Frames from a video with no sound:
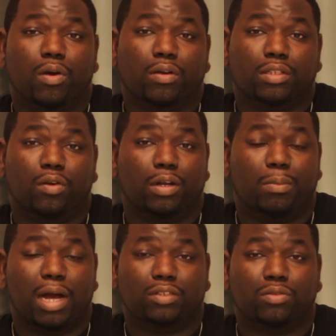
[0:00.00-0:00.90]
worked or the
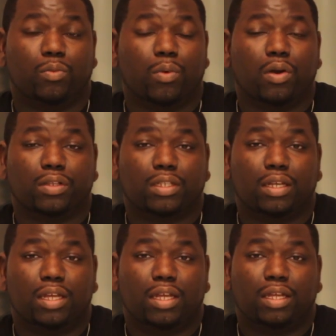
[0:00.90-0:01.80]
mantra worked.
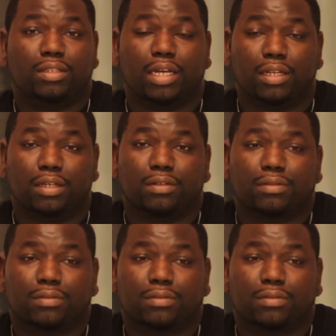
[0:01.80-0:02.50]
Take a look.